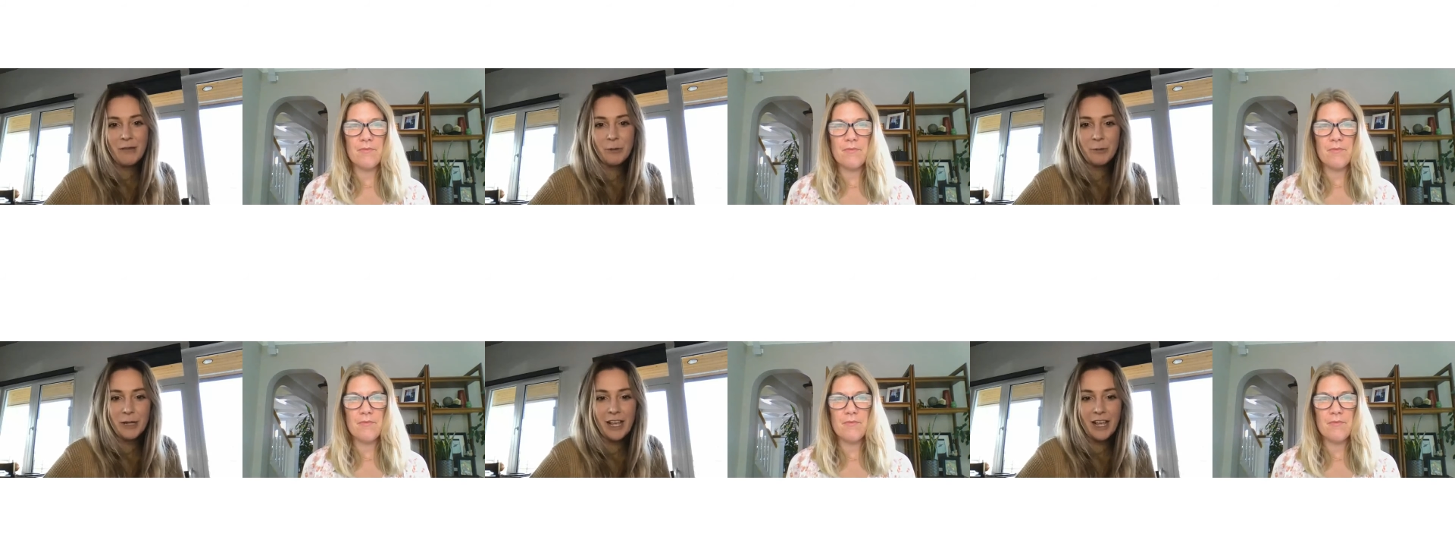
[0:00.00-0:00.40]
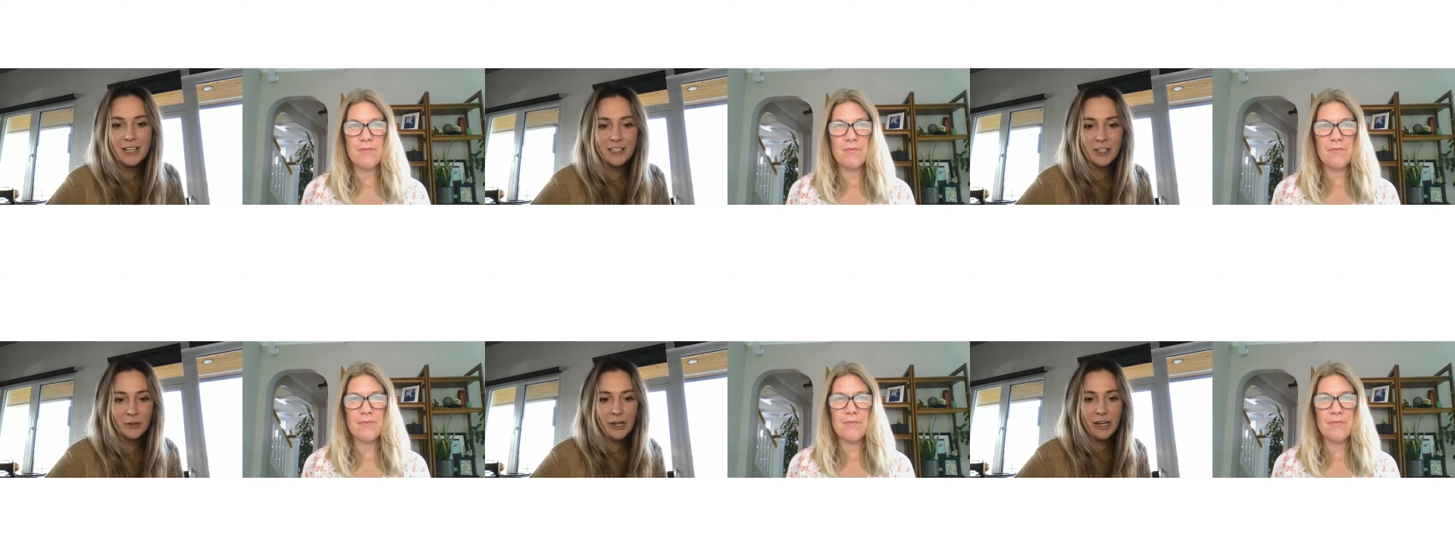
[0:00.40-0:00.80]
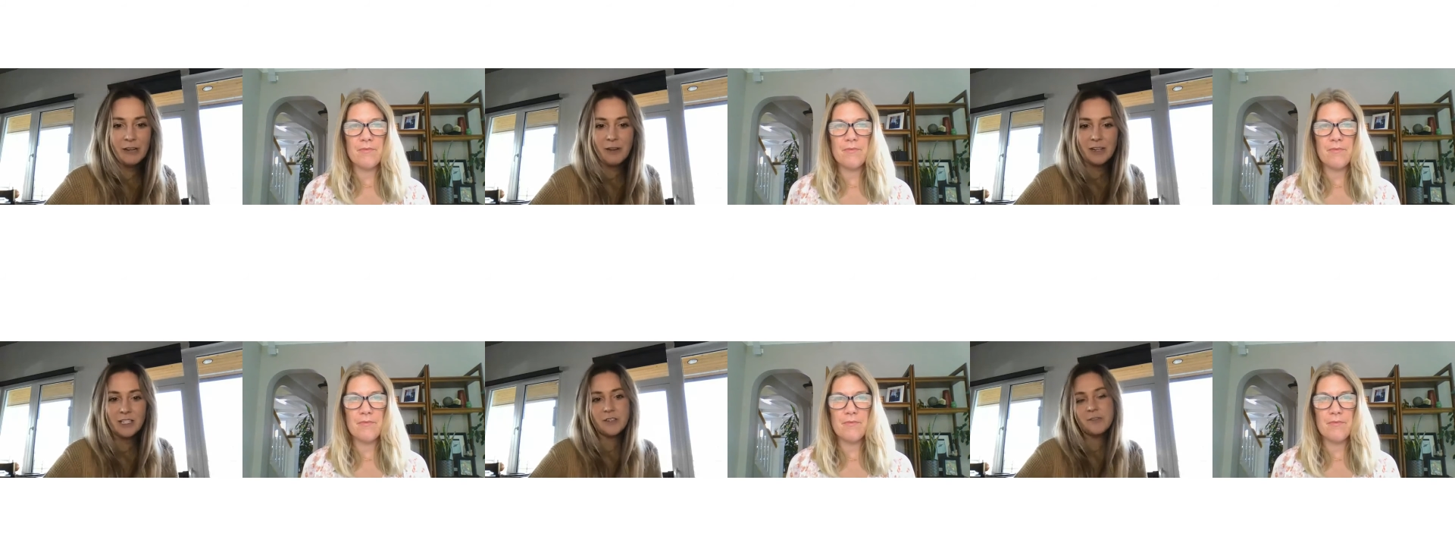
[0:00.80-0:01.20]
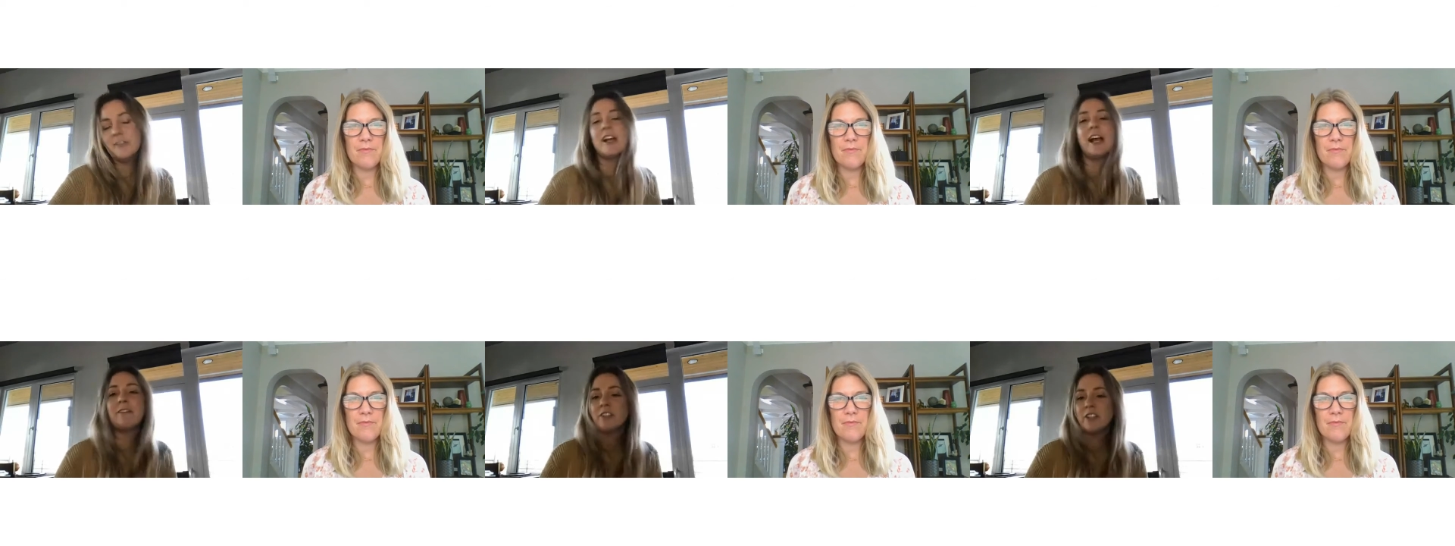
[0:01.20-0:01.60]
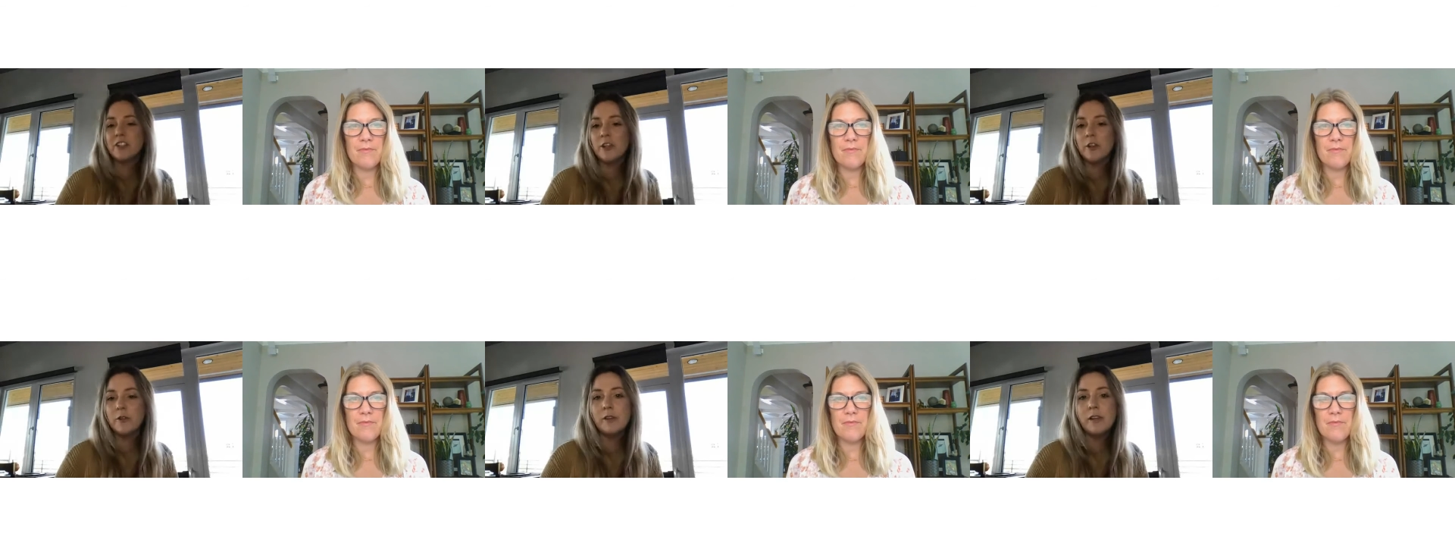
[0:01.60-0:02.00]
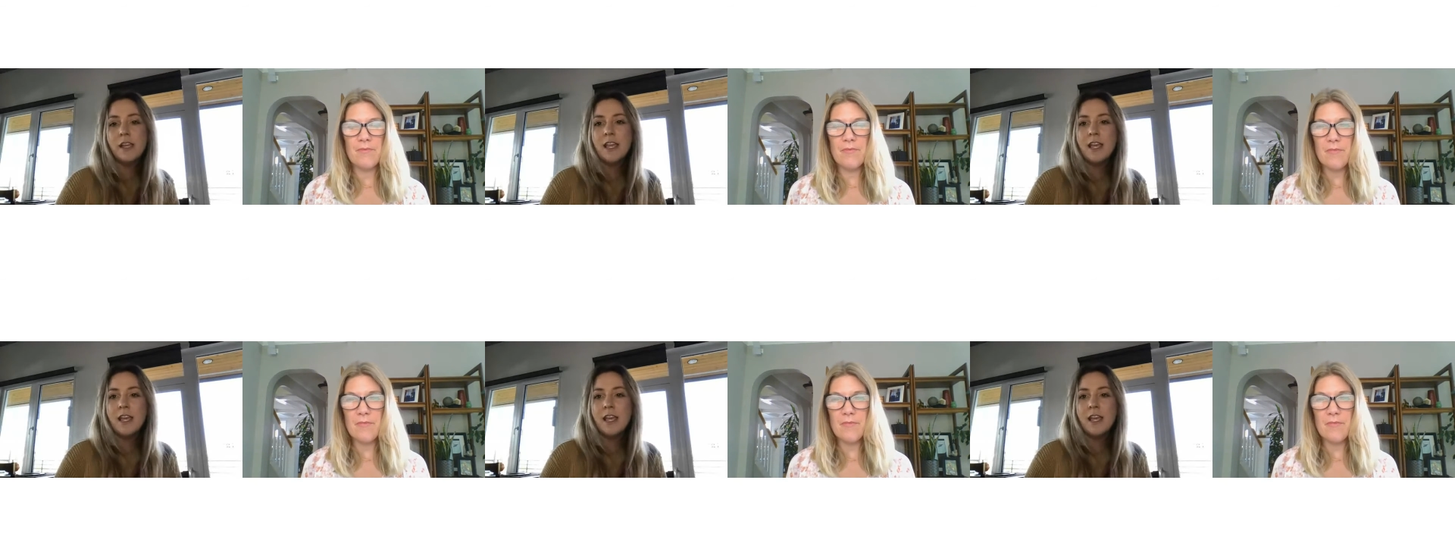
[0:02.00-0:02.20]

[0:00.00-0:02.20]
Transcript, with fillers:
Speaker 1: everybody has a great rest of your afternoon.